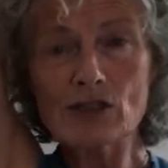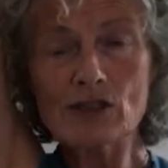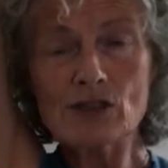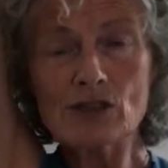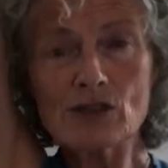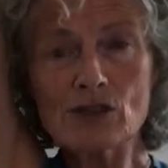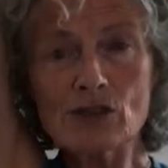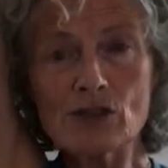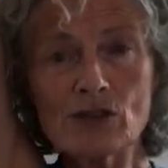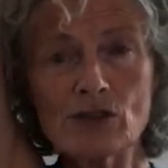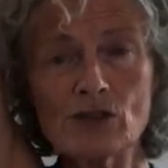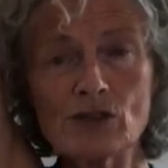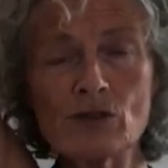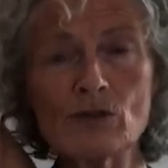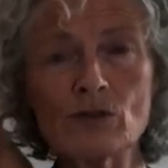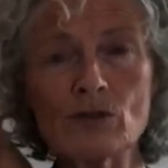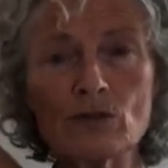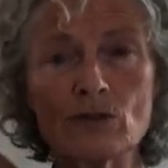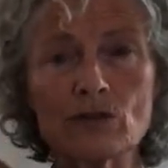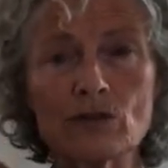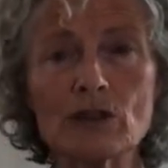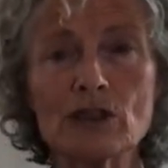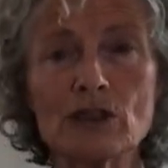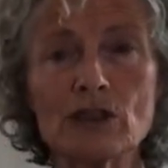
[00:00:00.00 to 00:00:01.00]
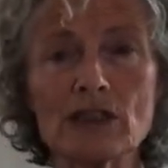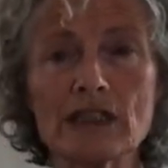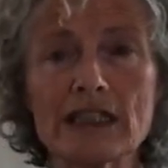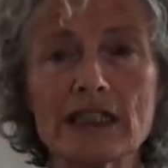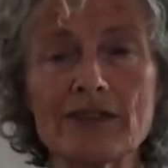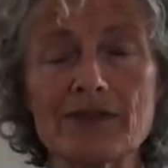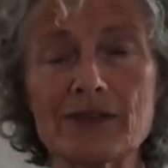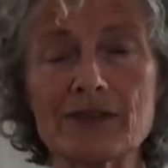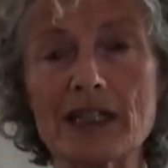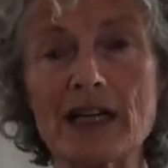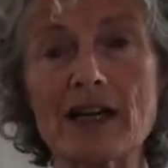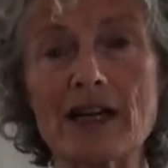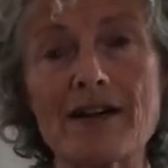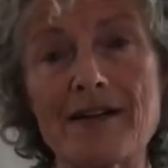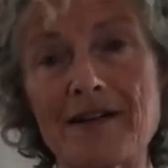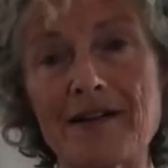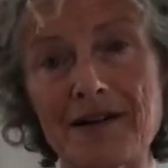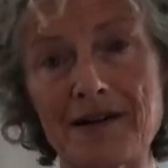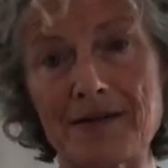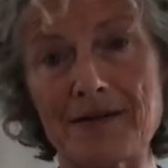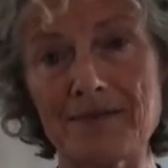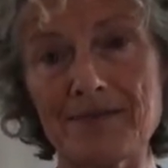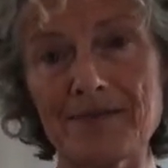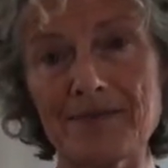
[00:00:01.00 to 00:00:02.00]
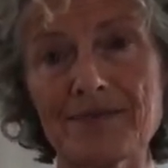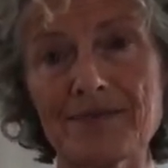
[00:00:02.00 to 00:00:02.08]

to lift our arm.